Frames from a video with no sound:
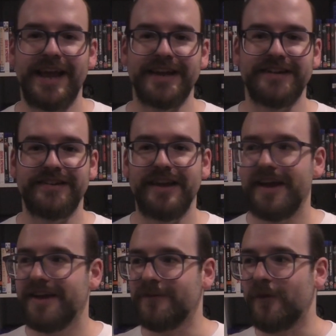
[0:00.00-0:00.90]
and
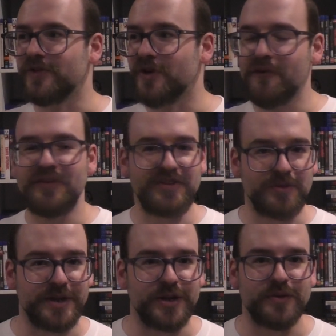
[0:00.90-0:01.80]
with no
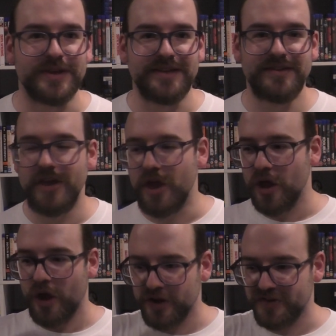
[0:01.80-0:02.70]
physical media release.
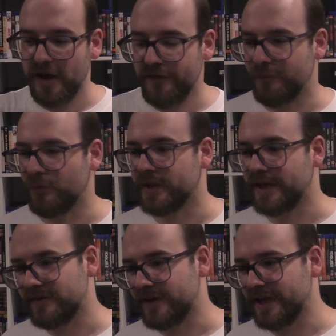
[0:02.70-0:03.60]
Huzzah for
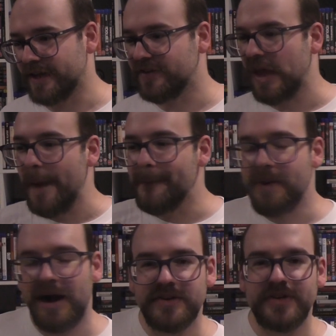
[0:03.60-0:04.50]
bootlegs, I guess.
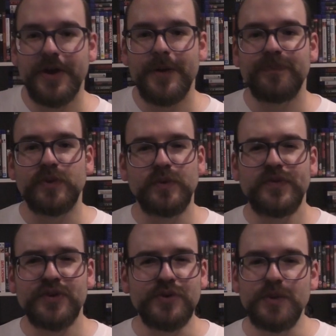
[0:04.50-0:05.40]
But with
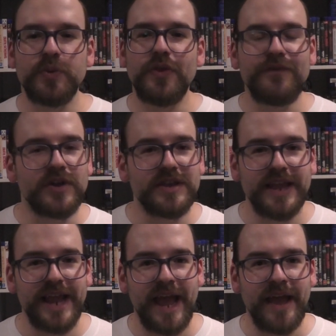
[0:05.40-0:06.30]
Sony, what the fuck do
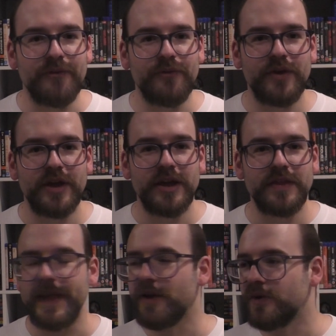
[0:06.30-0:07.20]
they have?
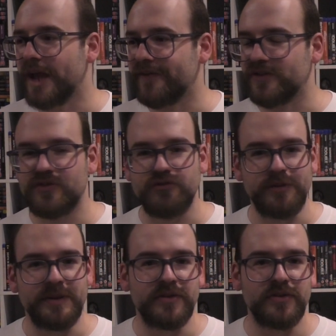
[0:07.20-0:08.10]
They don't have a
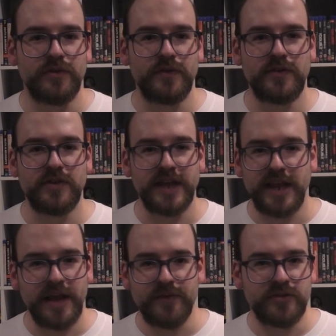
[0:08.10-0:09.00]
streaming service. Do
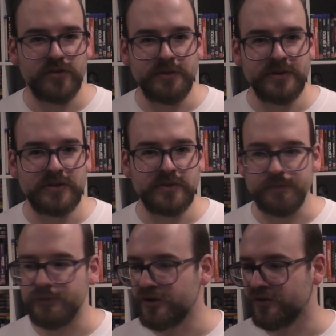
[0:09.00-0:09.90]
they have a streaming service?
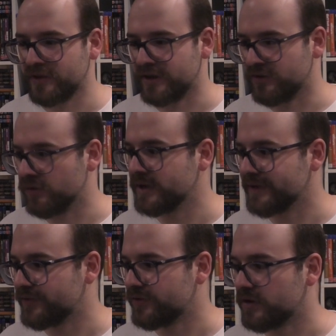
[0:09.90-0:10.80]
I'm pretty sure they don't
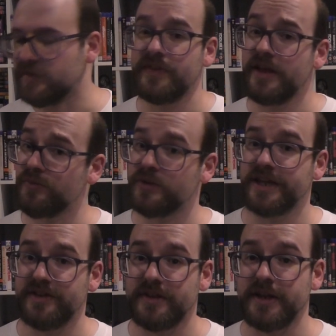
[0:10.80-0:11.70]
have a... If they
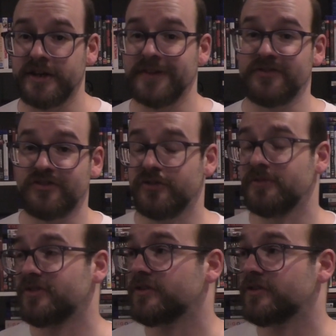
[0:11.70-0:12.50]
release it, they're going to have a streaming